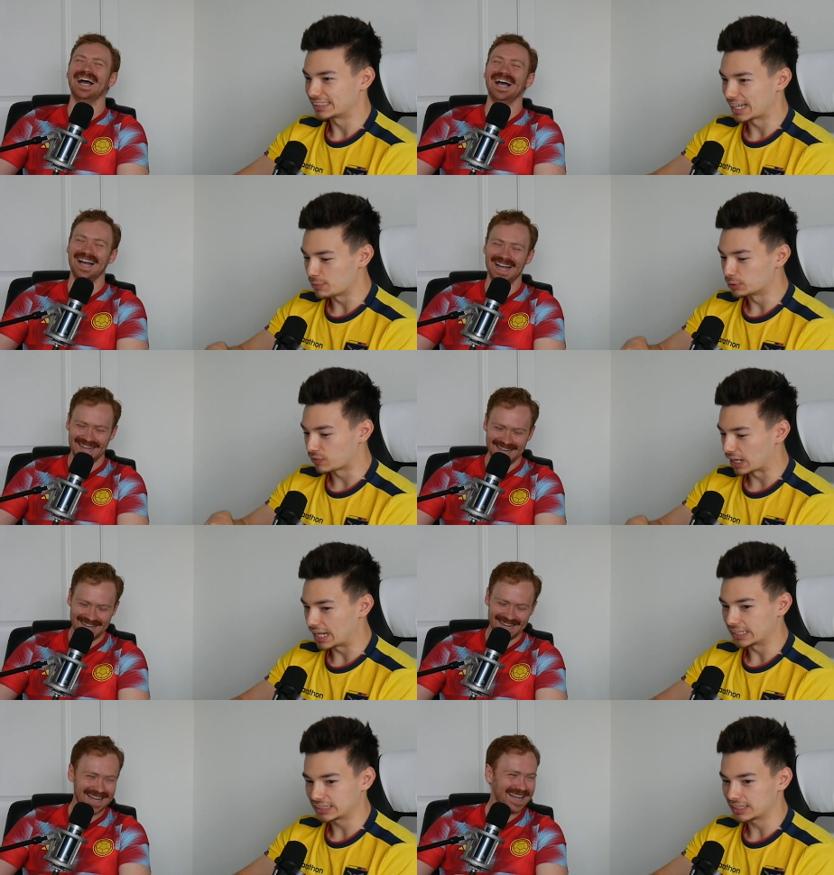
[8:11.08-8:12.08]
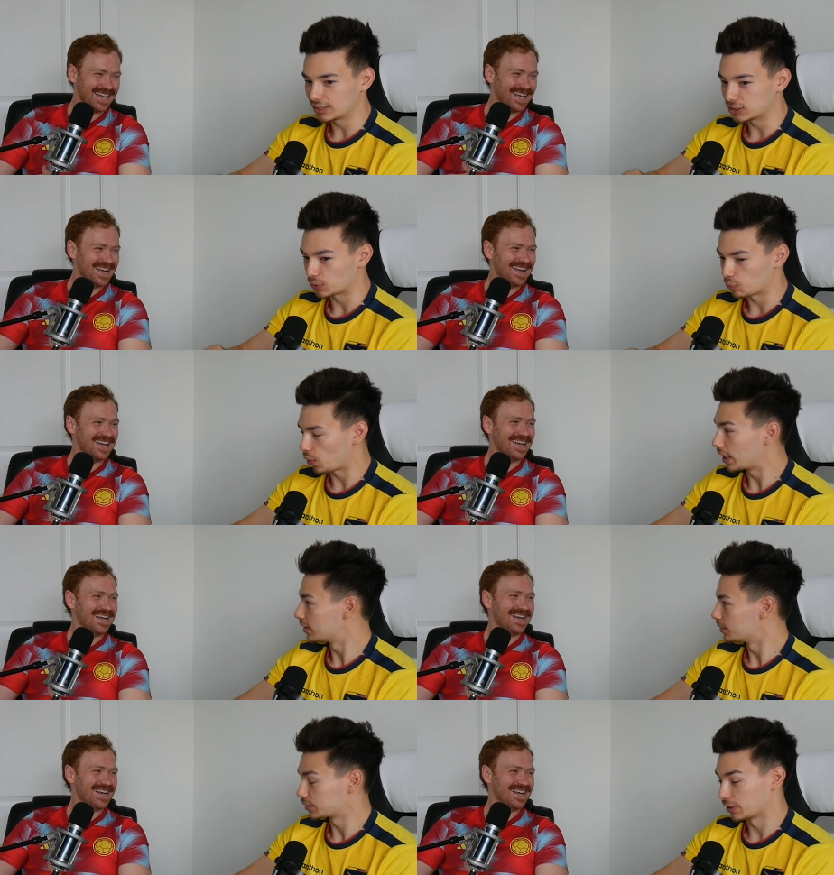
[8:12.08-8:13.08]
Speaker 1: he said it was Valencia and some
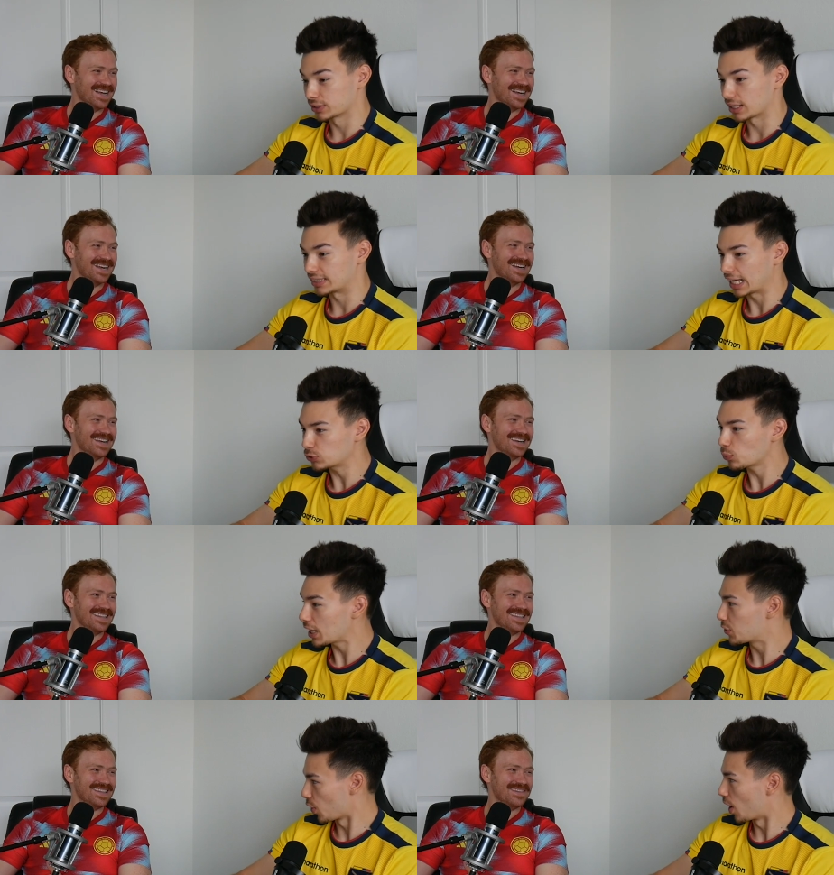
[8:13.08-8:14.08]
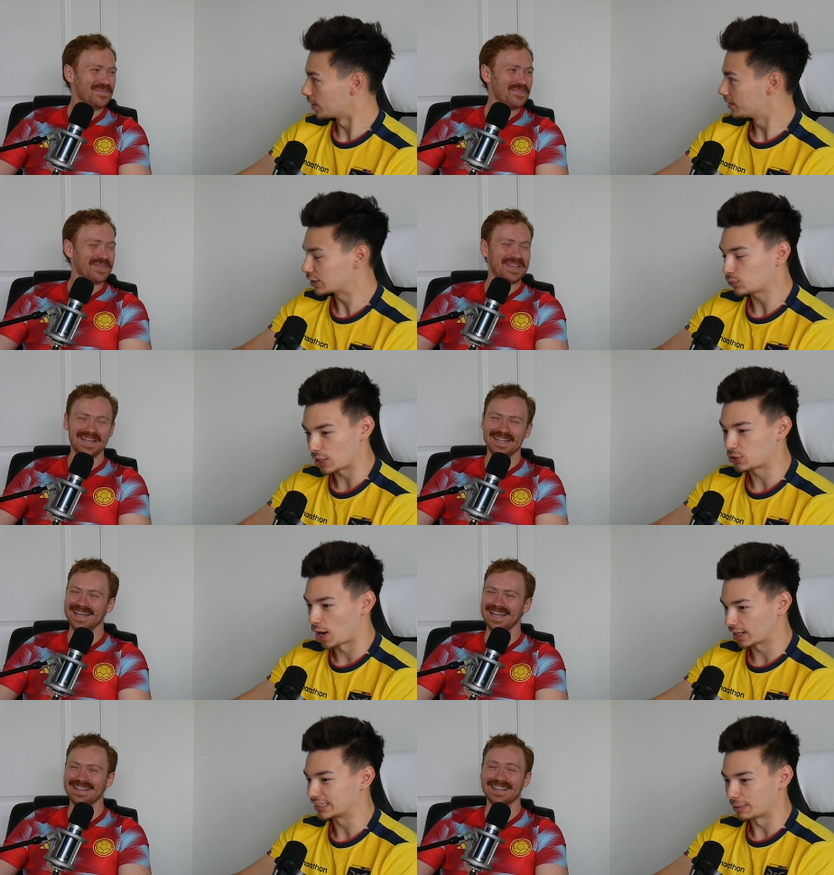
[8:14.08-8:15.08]
randoms. I was like, that's what I thought. That's what I
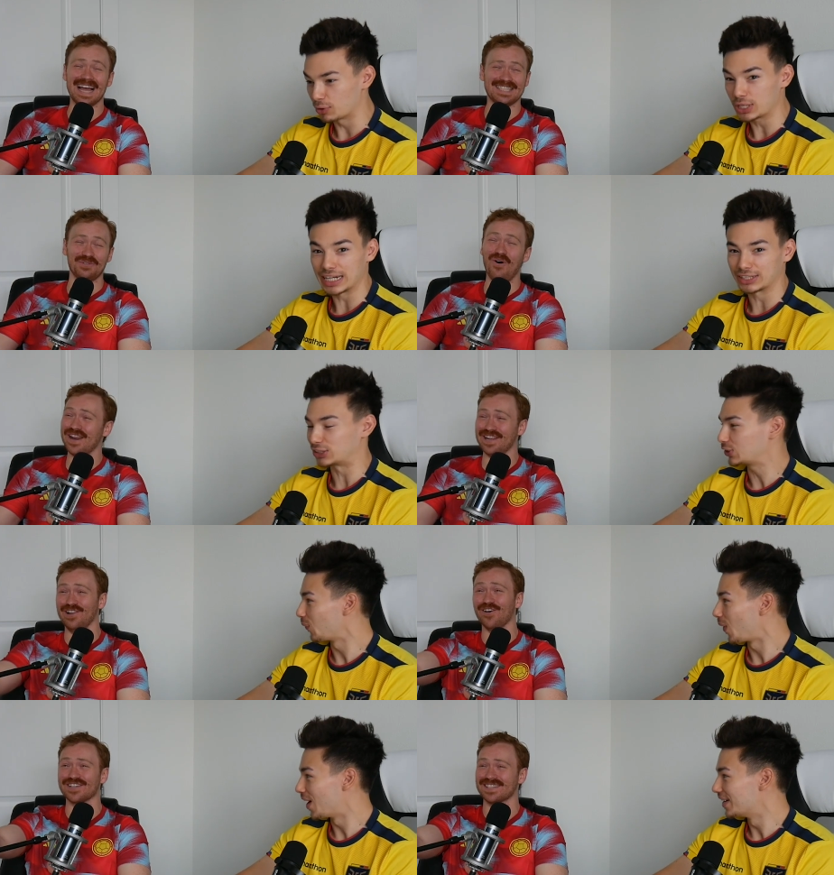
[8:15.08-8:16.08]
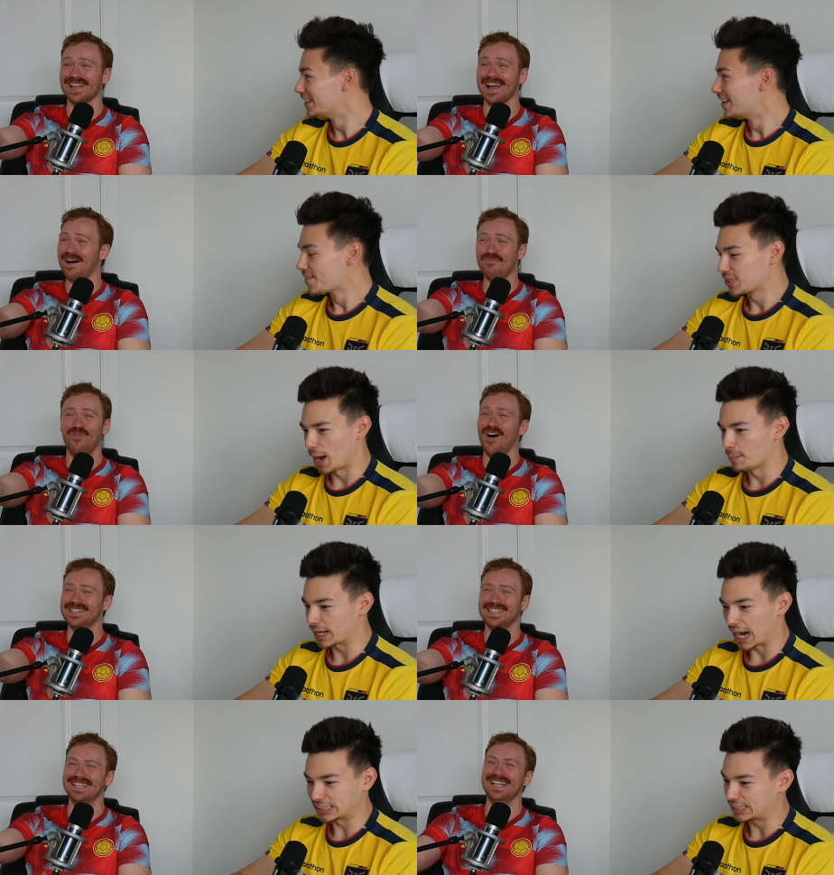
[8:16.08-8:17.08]
thought. Because I'm looking at this squad. Like. I'm, I'm
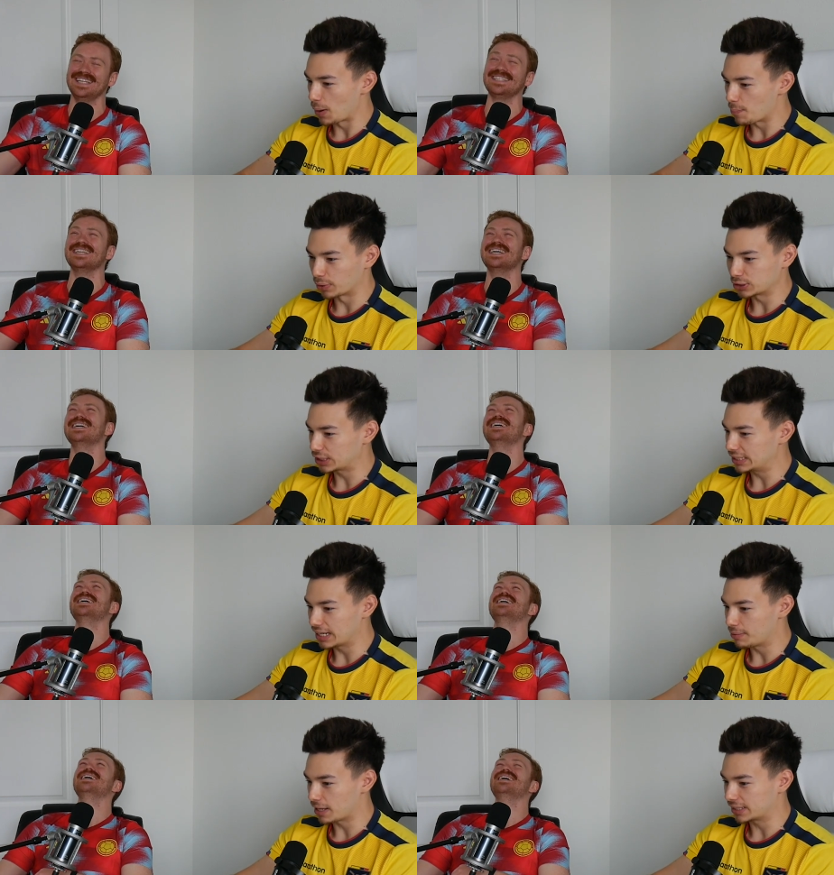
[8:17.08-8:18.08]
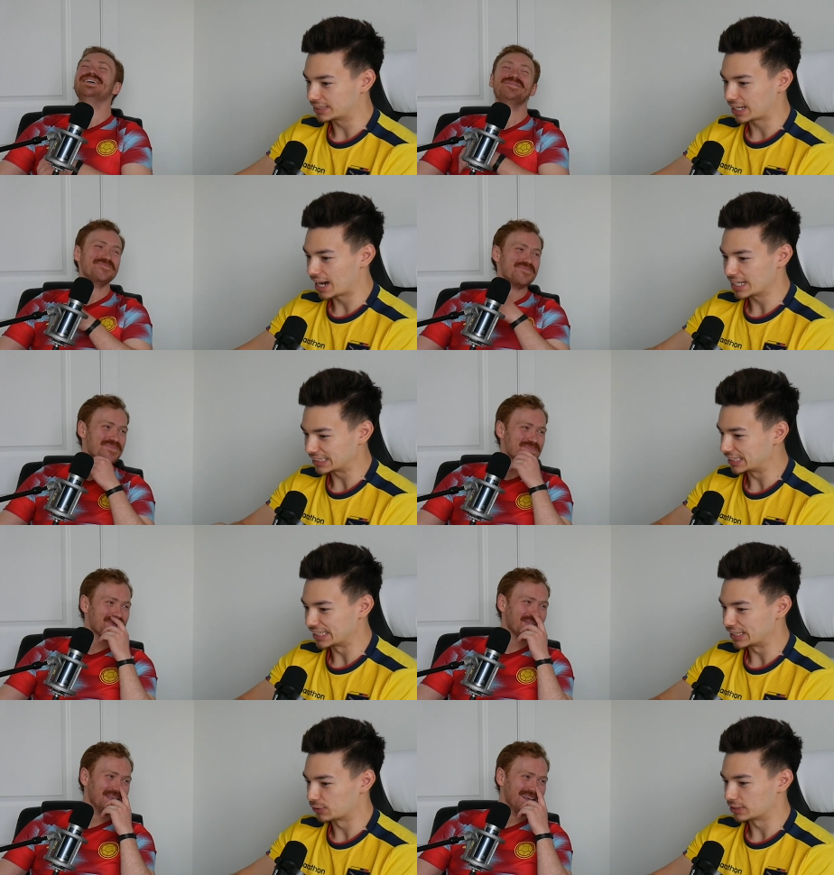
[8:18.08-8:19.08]
like, I see a bunch of Liga Mekis guys
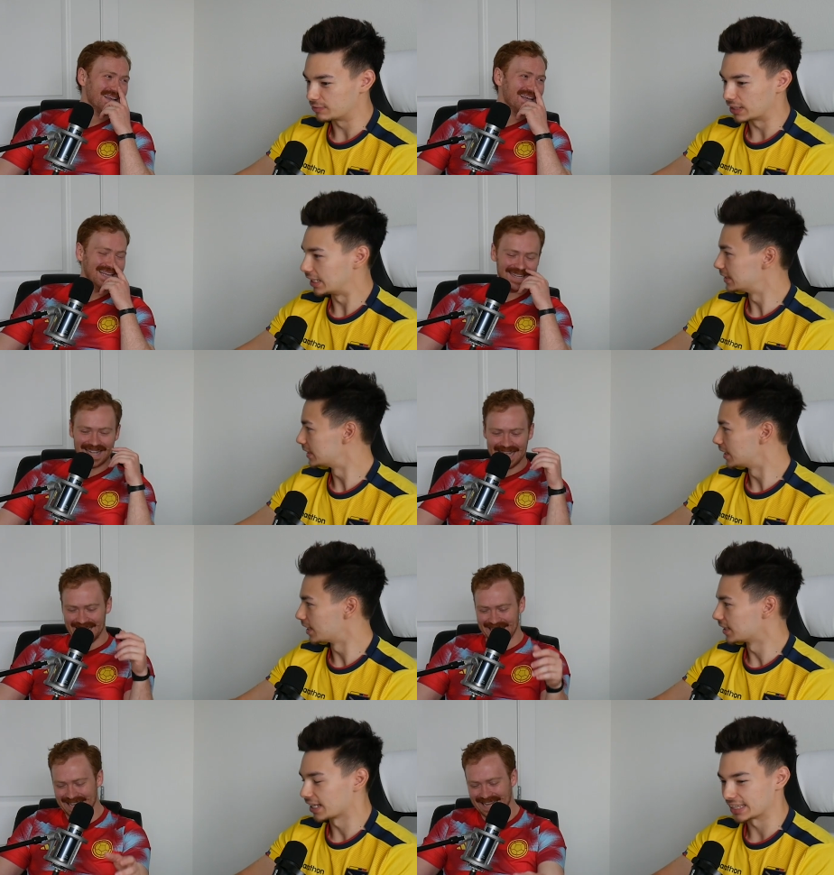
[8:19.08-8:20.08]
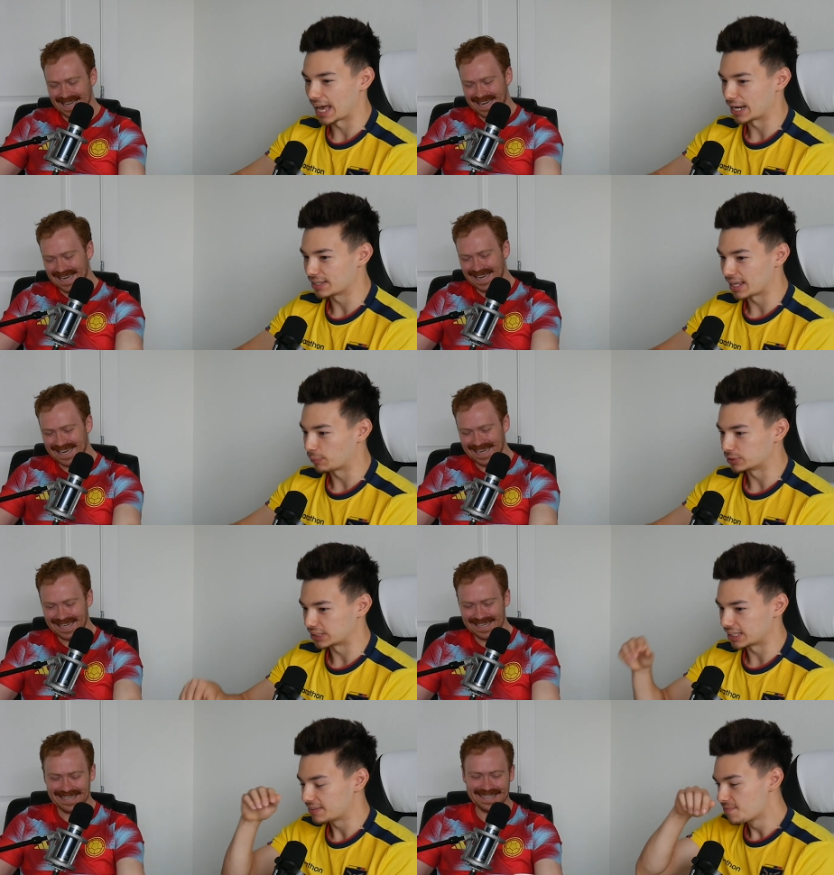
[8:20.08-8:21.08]
and then literally Valencia. And like that, that
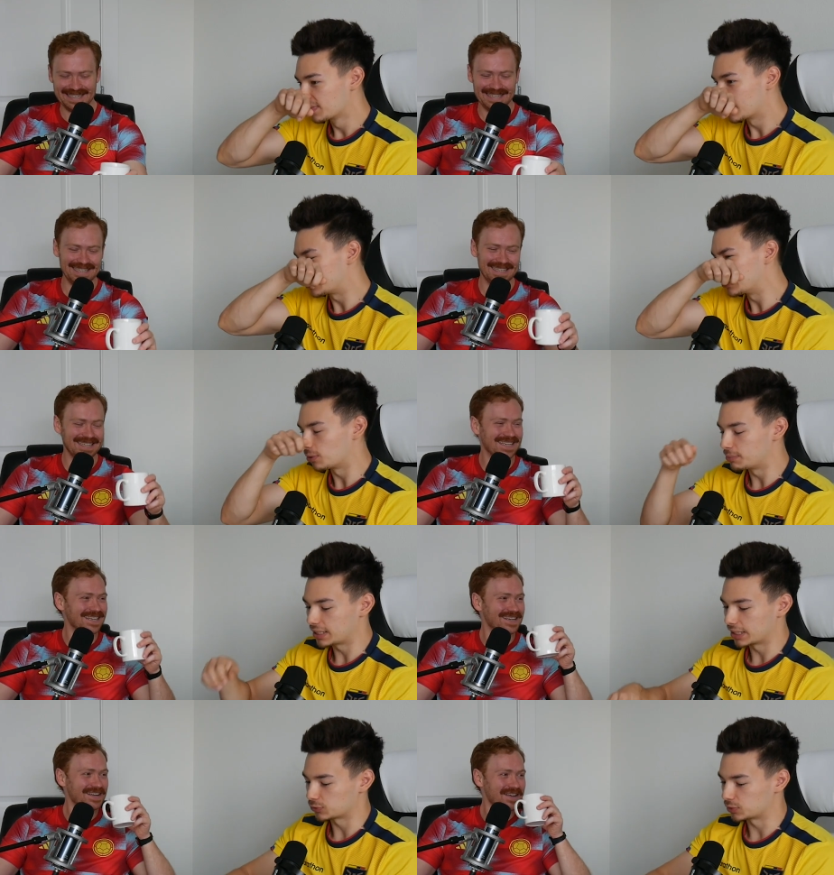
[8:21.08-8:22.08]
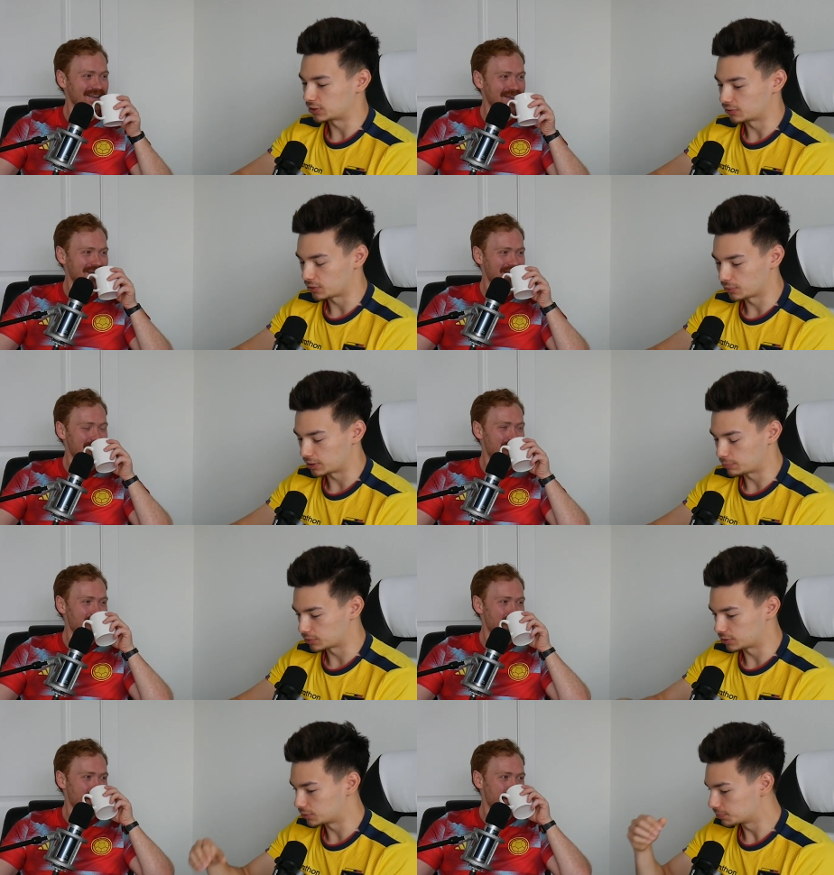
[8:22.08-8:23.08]
was it. I think Dominguez was still the
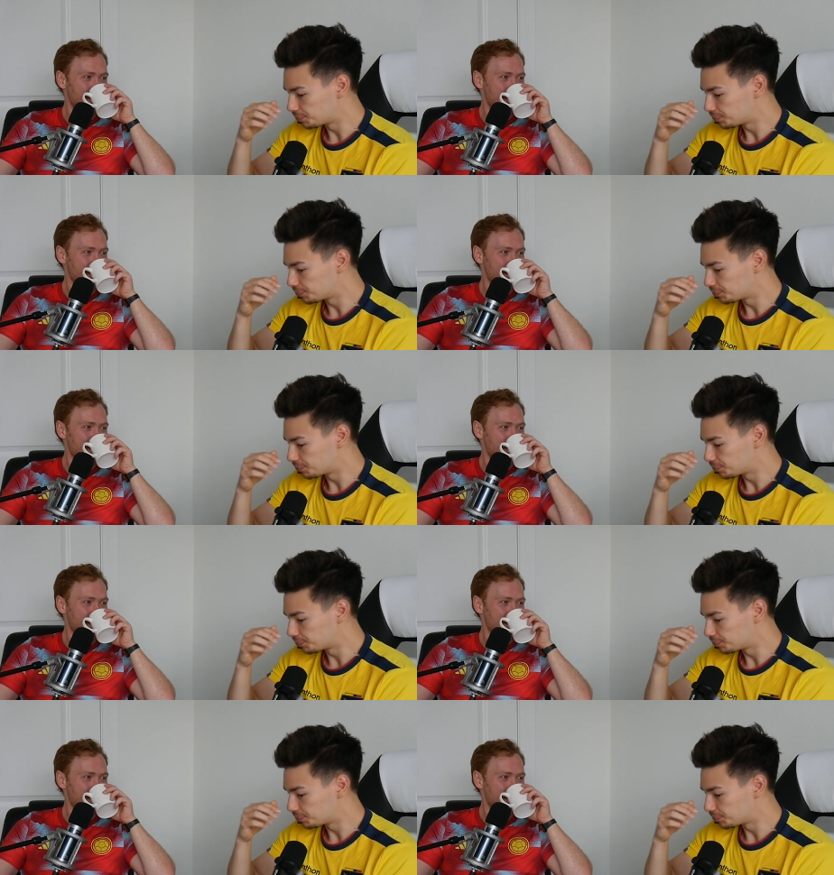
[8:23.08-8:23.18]
goalkeeper too.